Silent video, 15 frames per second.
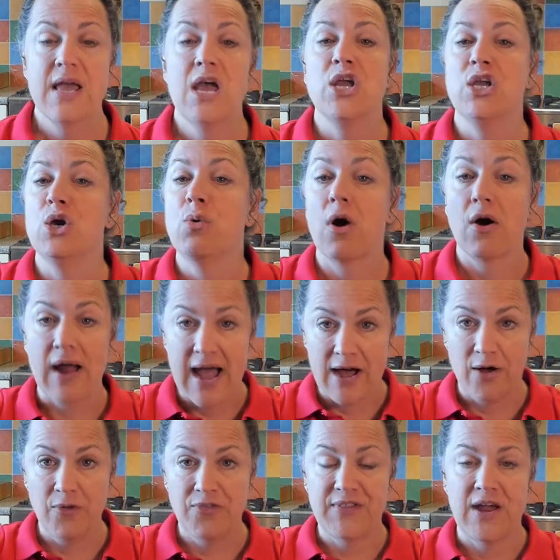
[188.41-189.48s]
you are
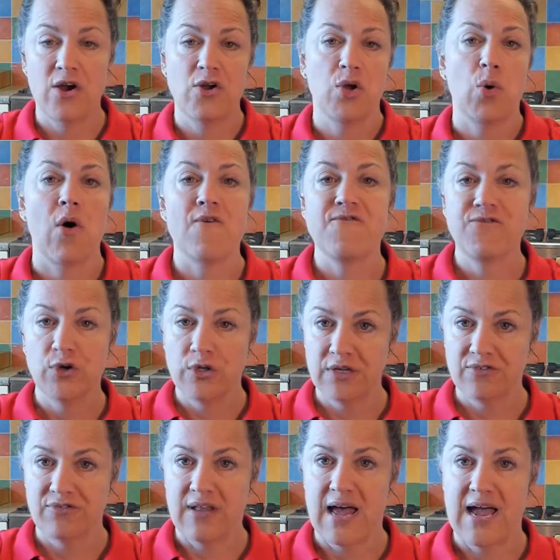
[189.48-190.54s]
out there, you are full
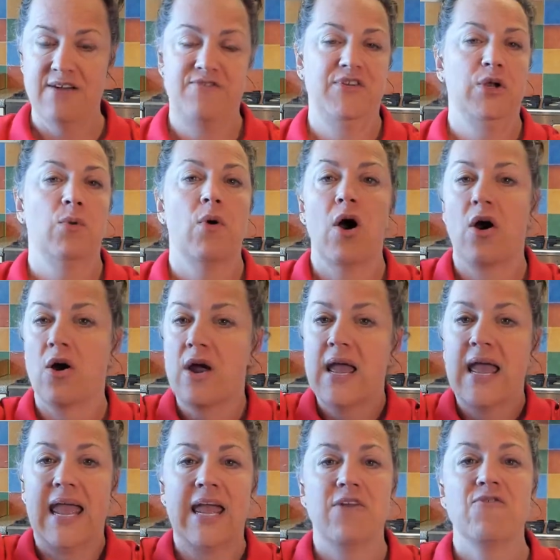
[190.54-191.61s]
of life, you are
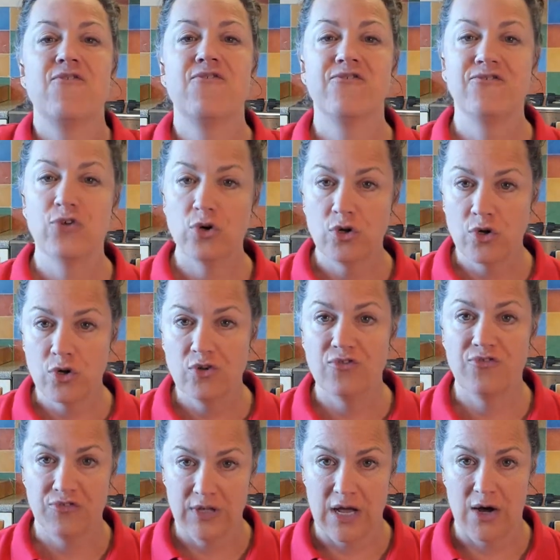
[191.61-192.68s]
in full
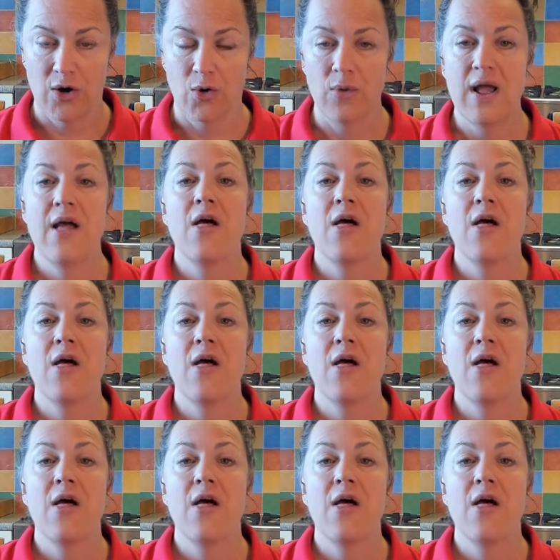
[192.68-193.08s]
flow.